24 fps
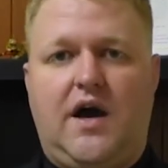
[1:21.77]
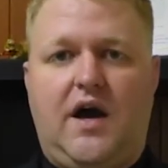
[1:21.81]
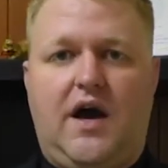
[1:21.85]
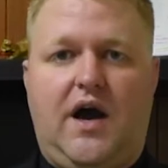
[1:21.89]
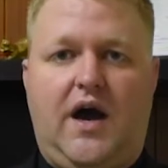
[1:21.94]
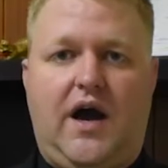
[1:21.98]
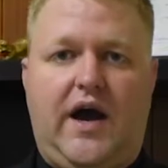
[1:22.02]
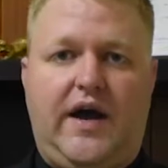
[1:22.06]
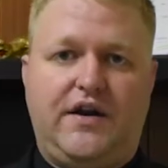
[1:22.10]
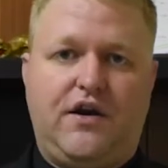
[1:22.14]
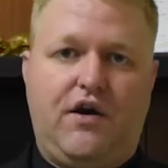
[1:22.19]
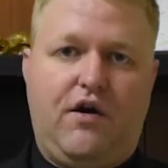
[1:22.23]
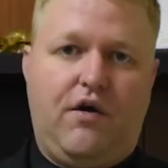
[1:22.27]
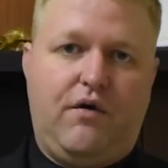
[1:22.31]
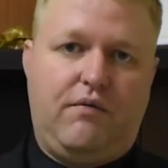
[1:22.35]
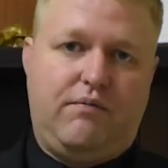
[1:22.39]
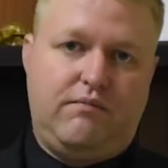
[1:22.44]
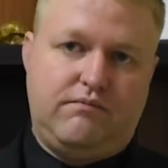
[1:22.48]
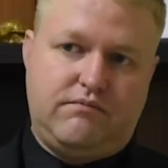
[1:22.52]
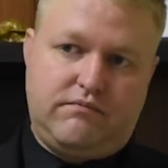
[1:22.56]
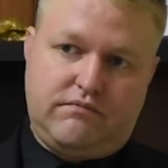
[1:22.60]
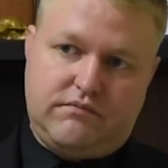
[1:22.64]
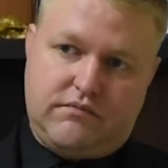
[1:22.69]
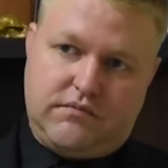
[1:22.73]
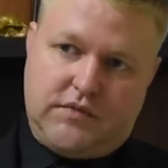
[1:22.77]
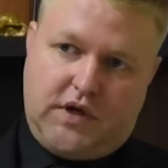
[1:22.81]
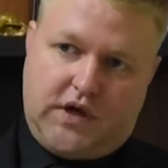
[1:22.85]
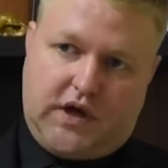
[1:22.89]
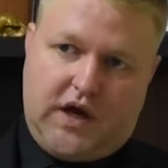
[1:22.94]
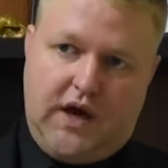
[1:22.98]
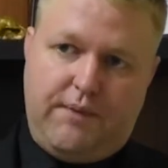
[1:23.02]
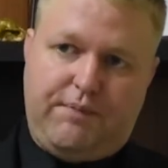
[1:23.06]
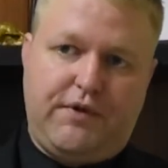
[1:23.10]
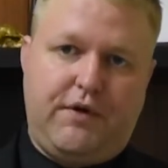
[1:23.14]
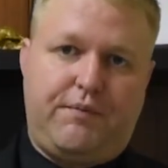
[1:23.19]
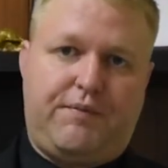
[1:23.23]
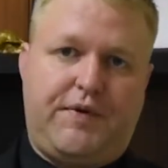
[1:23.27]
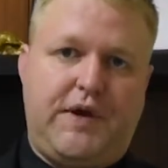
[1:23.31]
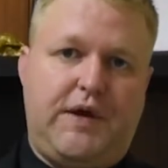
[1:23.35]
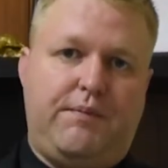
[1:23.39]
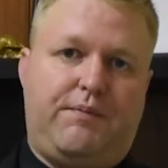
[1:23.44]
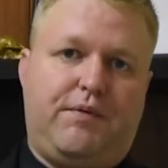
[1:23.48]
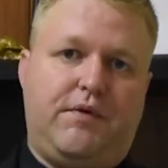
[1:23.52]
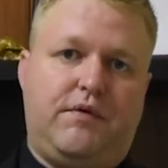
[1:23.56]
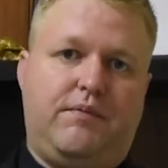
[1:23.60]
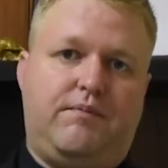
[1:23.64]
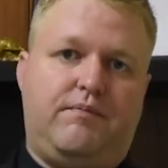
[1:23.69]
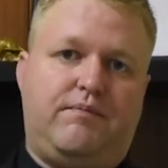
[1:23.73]
Uh, I know a couple of
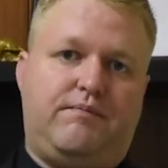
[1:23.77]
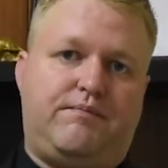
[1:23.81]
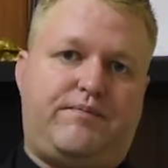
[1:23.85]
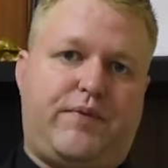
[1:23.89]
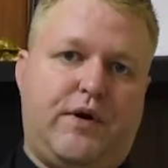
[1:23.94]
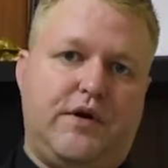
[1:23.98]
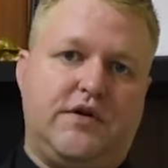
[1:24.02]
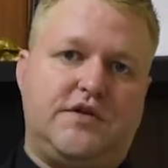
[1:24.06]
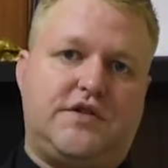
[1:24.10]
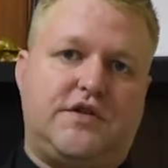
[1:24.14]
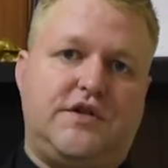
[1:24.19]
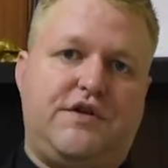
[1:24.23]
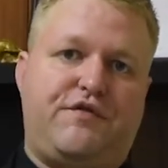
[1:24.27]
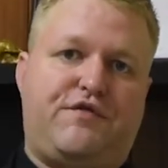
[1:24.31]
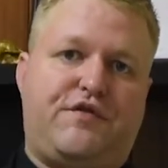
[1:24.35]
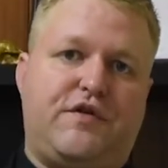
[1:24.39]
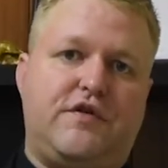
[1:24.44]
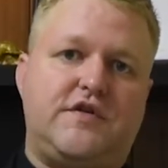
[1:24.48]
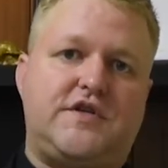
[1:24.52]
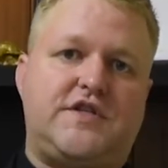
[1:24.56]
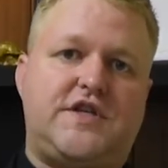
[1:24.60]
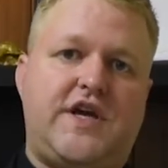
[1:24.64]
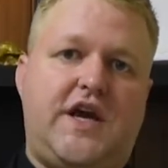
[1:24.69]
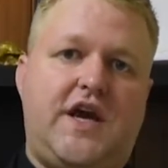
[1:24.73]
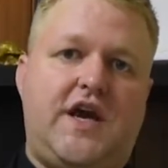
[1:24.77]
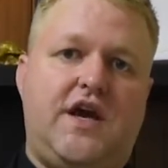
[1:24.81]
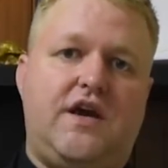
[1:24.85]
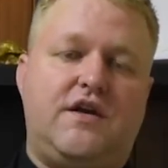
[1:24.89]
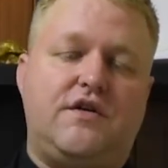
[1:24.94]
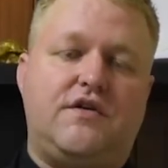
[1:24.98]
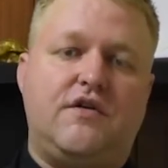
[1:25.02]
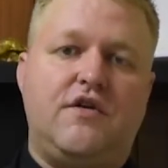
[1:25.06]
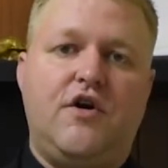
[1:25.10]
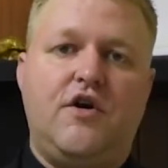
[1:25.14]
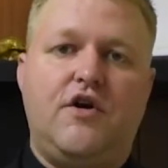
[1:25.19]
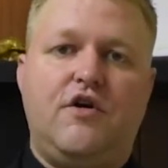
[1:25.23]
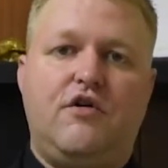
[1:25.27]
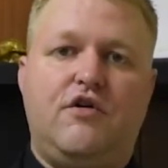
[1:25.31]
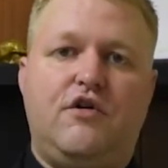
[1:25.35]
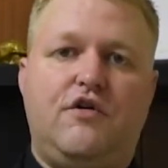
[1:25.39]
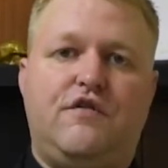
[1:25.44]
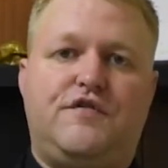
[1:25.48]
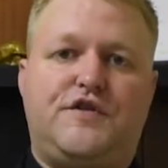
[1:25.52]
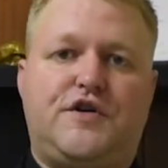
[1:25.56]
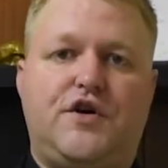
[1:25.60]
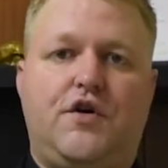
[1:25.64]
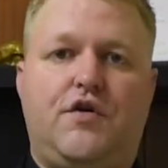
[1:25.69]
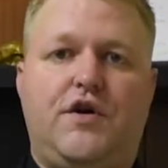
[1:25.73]
people personally firsthand who
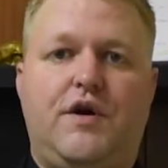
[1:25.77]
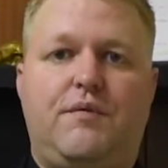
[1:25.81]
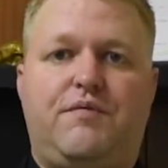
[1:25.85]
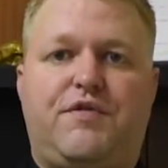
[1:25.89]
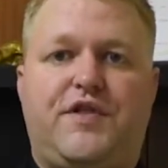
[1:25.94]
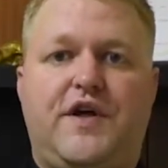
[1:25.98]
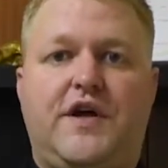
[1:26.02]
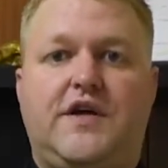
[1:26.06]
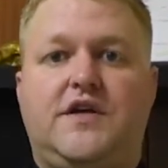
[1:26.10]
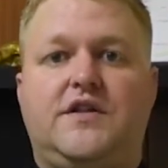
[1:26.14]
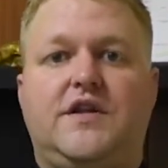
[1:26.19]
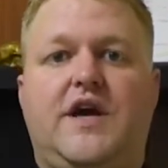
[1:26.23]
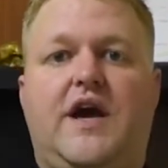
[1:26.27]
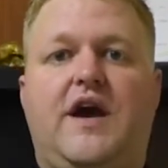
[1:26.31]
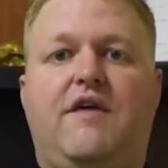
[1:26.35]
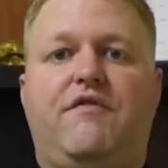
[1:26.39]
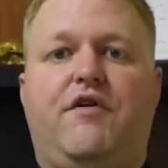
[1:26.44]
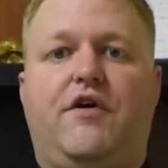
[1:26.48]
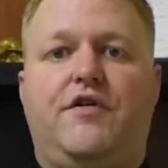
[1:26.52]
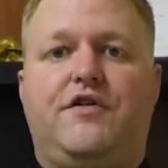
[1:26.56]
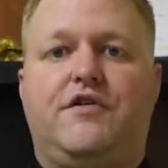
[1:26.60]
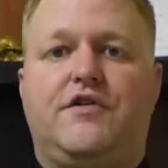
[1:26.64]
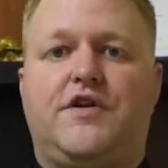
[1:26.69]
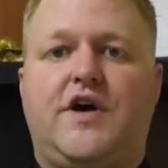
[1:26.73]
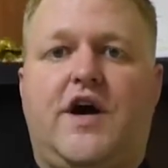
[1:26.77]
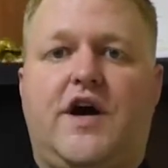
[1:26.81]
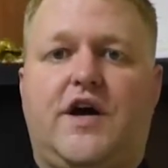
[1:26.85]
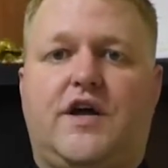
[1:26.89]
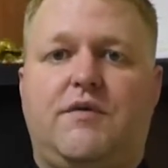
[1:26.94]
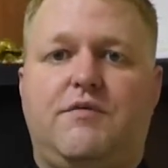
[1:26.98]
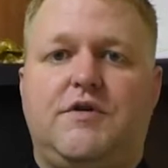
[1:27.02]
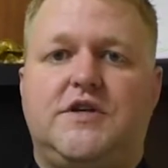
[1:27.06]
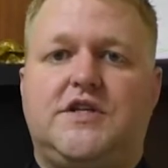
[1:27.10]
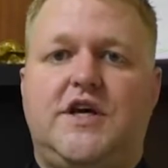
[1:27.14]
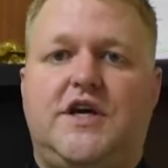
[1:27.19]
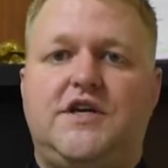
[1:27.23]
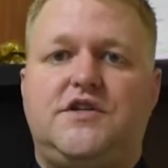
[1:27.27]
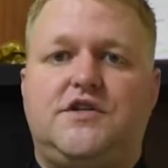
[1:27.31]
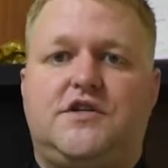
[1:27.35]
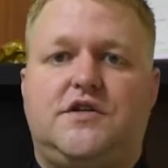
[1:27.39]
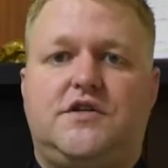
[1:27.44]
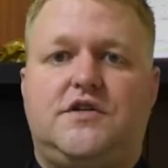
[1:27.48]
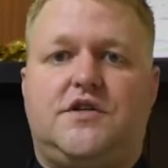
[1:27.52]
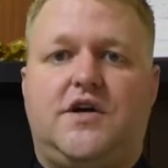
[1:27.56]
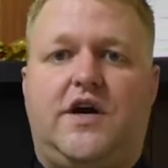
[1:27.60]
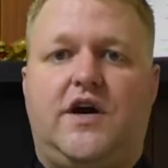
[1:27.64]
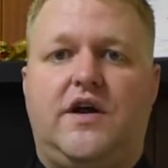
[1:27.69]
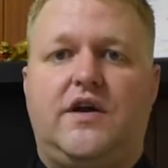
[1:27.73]
have showed up thinking they have all their
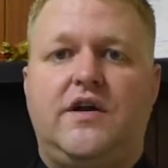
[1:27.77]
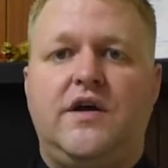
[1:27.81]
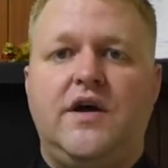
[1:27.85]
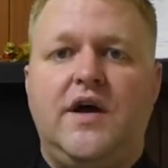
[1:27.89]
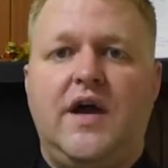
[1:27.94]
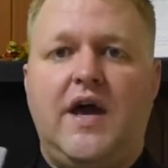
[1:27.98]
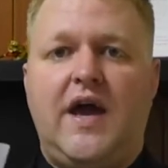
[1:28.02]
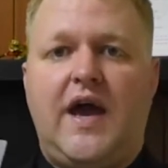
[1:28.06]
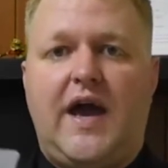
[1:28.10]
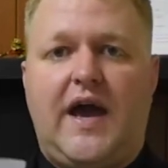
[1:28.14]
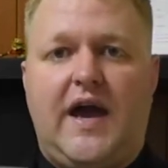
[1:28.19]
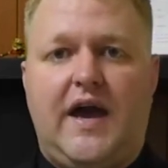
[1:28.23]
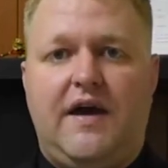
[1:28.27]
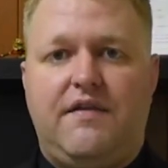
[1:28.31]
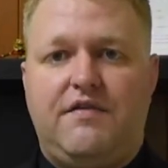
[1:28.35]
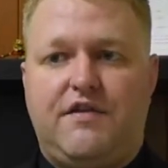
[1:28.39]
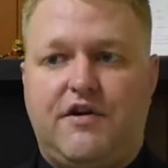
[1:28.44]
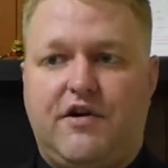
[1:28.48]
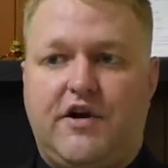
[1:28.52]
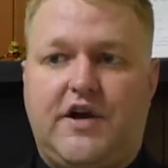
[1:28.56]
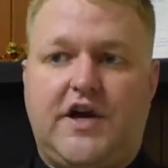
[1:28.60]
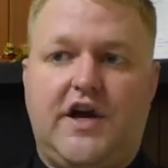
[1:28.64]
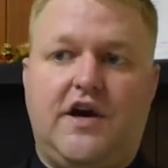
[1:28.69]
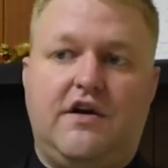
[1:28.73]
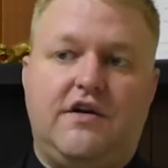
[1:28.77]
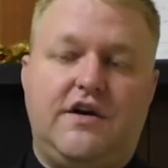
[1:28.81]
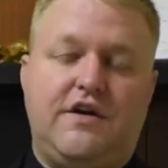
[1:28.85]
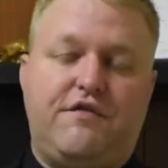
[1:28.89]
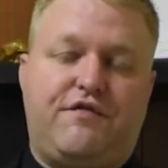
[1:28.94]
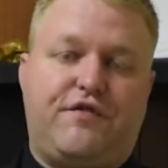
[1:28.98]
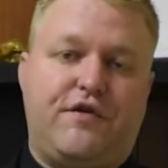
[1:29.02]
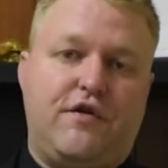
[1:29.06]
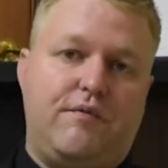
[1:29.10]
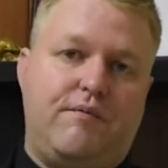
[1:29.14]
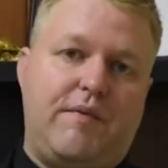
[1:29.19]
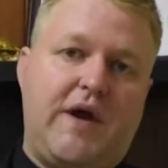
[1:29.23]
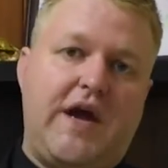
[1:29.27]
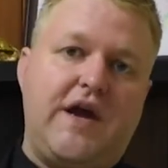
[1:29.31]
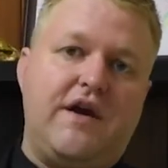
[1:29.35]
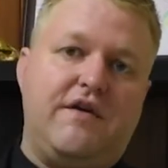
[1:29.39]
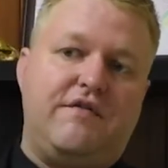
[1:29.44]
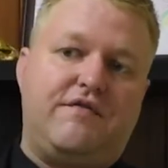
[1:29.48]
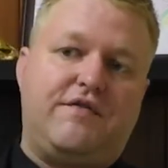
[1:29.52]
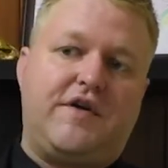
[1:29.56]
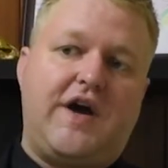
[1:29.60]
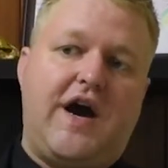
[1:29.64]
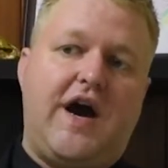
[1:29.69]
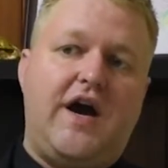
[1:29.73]
documentation done and their accounting firm may
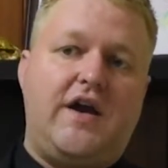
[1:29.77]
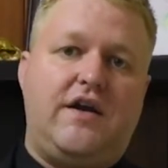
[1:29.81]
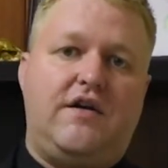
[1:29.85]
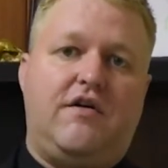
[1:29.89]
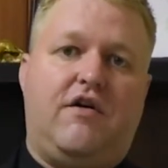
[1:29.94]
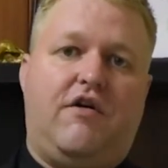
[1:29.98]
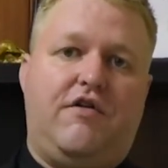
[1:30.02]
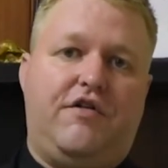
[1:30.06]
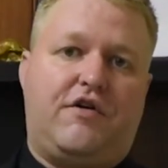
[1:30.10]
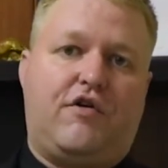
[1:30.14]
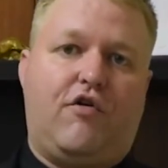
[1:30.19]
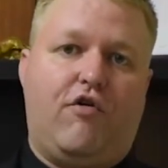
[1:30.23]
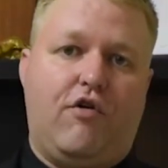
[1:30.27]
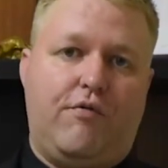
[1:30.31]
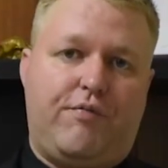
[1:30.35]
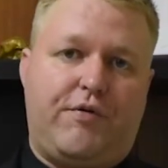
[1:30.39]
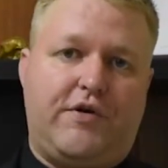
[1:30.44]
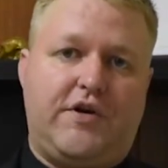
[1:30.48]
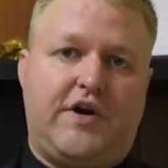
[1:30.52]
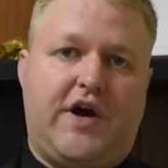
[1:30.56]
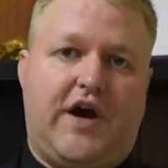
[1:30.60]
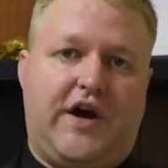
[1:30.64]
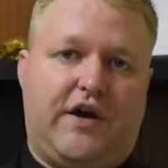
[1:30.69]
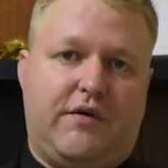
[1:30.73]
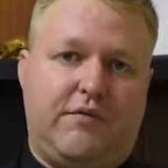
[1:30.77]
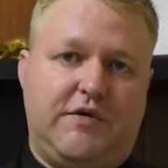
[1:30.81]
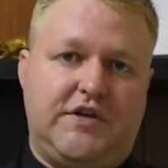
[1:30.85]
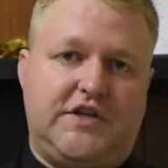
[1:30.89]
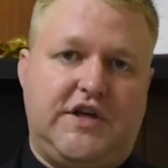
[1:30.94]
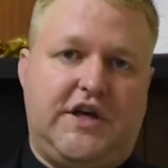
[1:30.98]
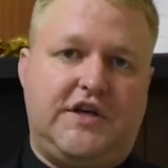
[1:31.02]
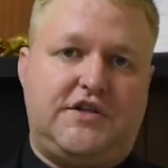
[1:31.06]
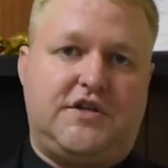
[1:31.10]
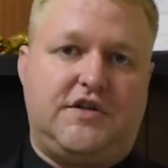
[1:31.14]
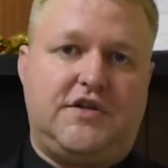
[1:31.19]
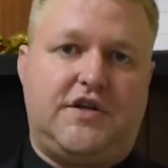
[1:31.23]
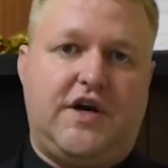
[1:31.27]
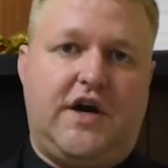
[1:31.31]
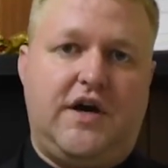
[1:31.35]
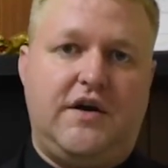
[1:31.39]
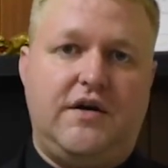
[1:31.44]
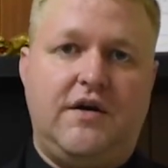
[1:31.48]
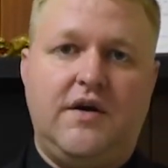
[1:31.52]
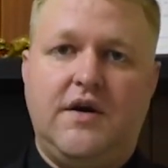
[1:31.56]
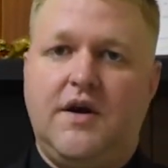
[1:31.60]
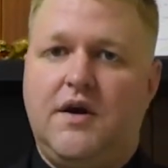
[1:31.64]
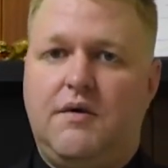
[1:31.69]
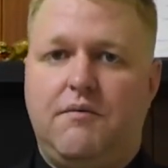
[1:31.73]
have gotten all the corporate documentation
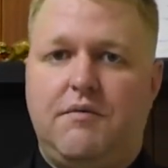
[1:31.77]
done,